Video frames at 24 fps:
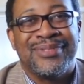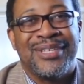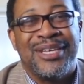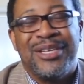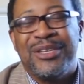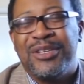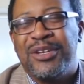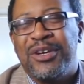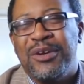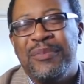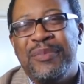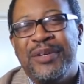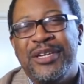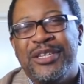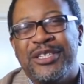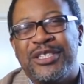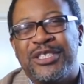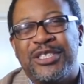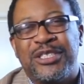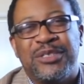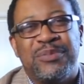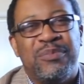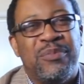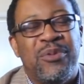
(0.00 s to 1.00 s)
It could be the
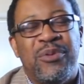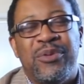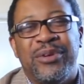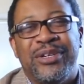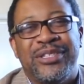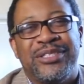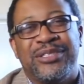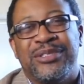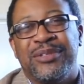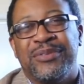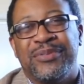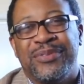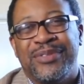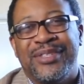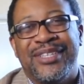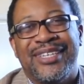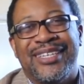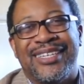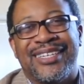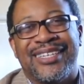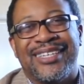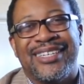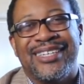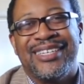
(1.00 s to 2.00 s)
smallest of
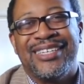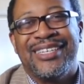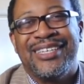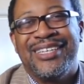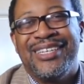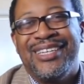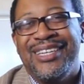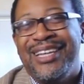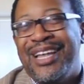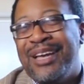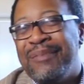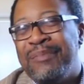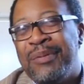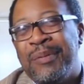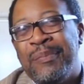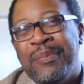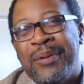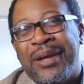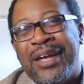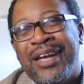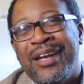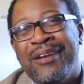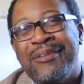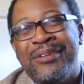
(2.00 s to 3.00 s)
things, like
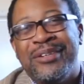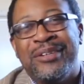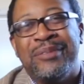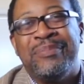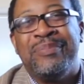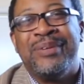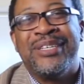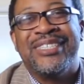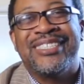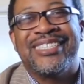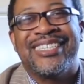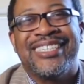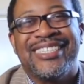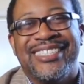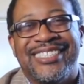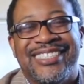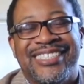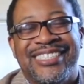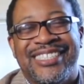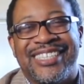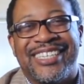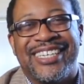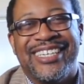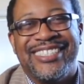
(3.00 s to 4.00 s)
preparing the biscuits
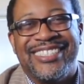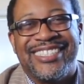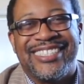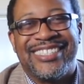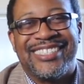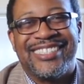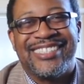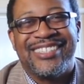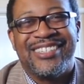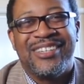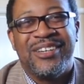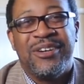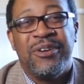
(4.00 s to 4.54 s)
in the kitchen.